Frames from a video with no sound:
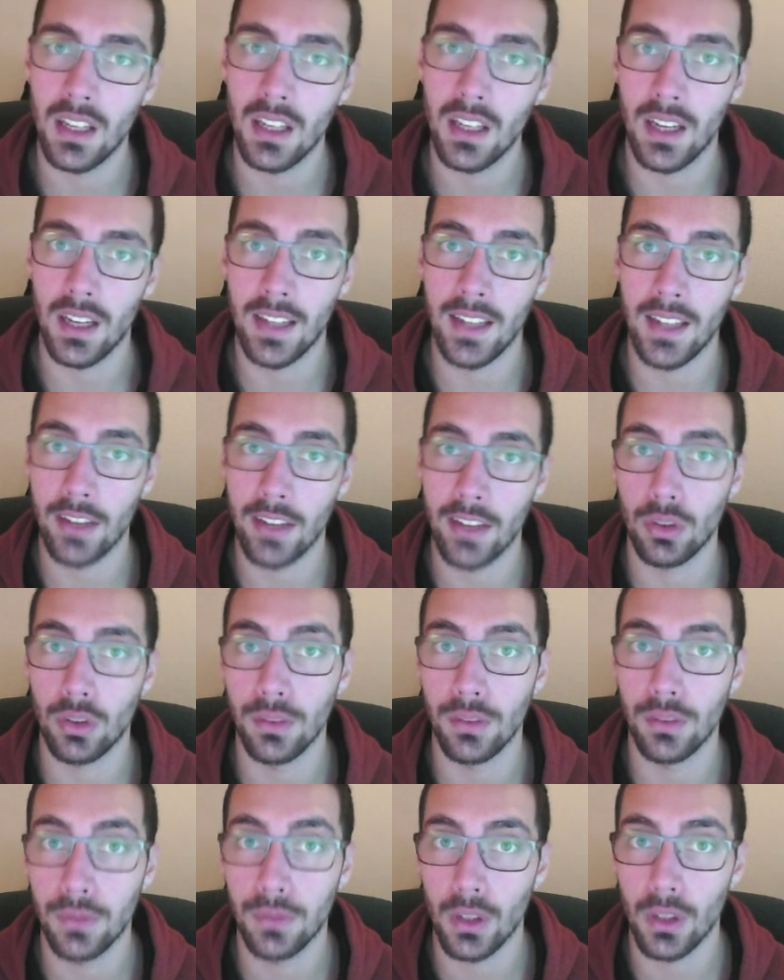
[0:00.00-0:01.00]
an entry
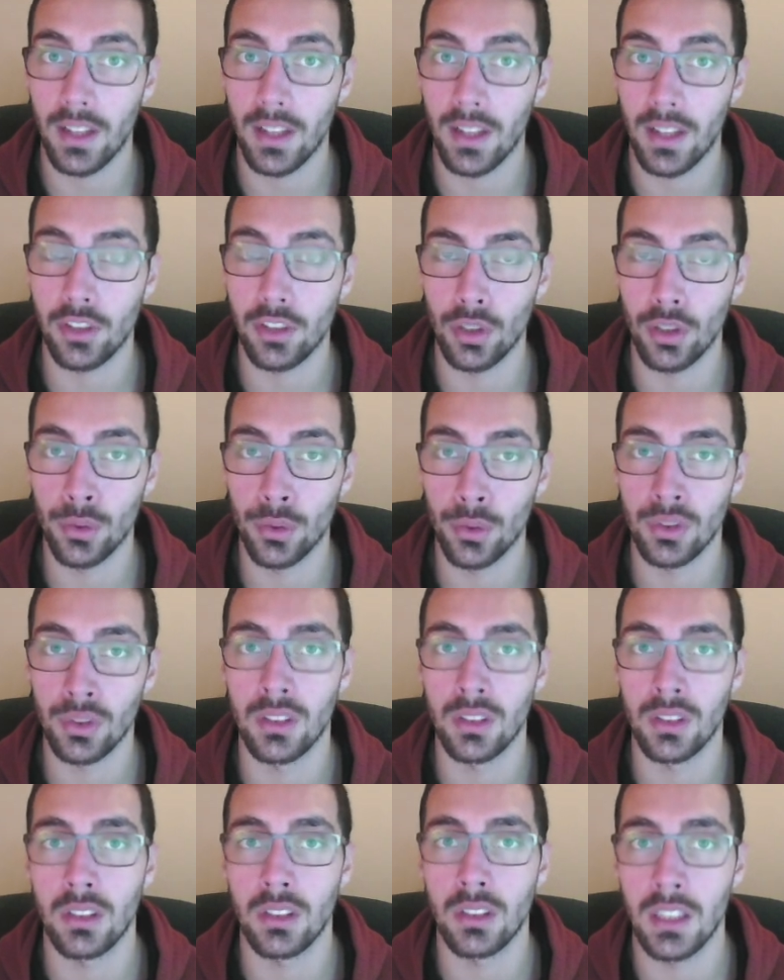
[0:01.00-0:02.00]
for that
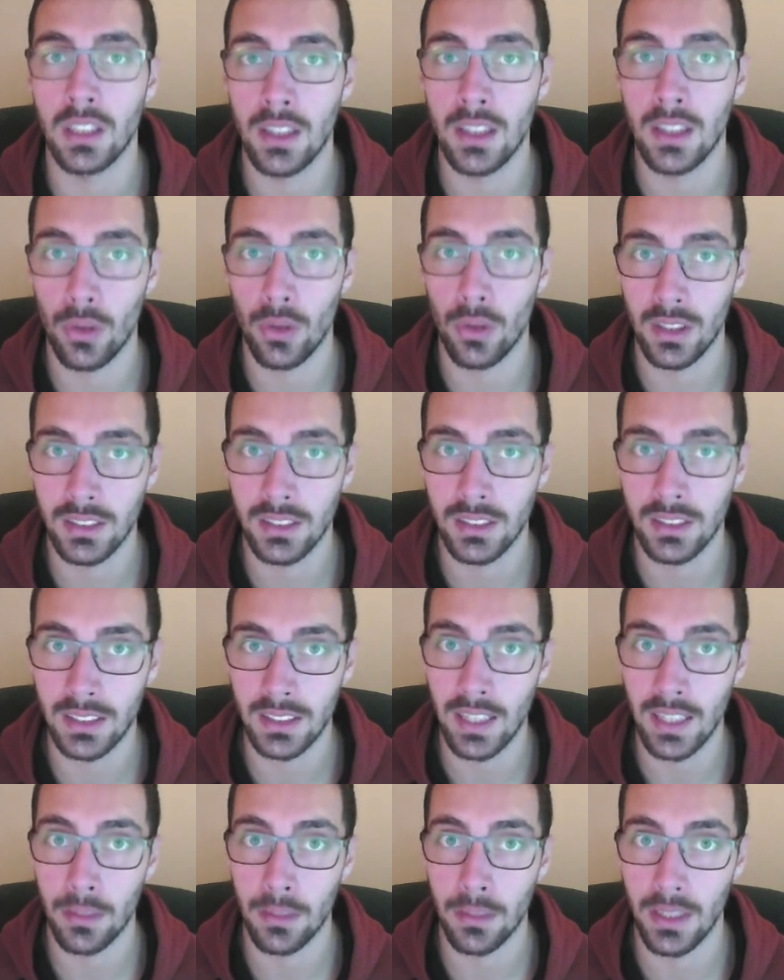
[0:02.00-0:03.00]
user in our
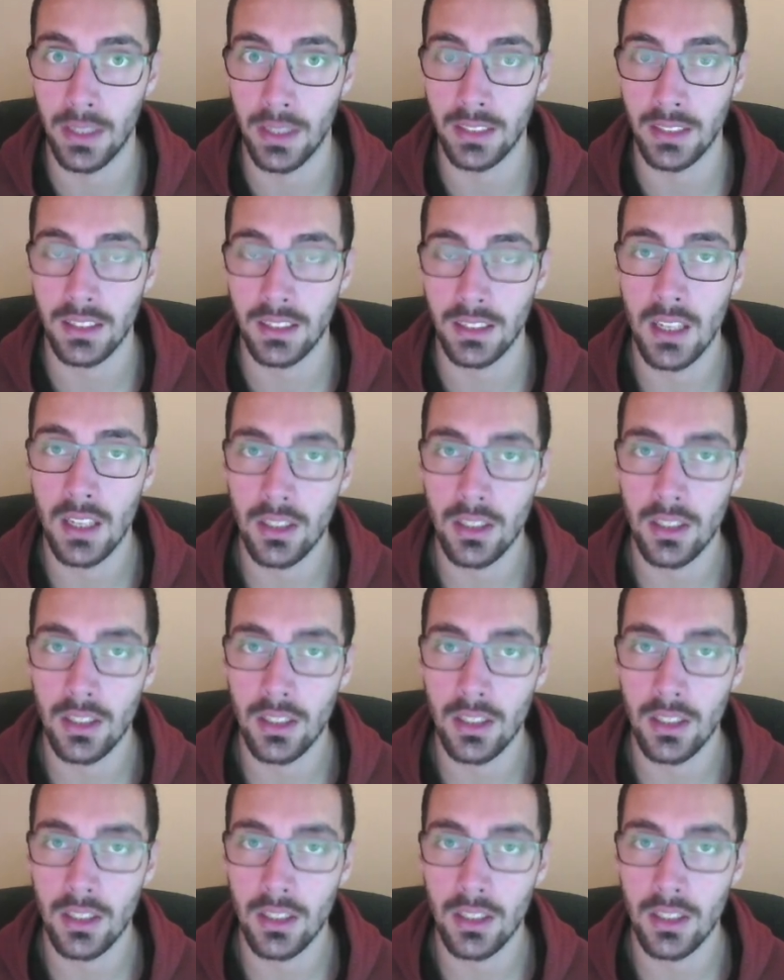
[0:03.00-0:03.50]
database.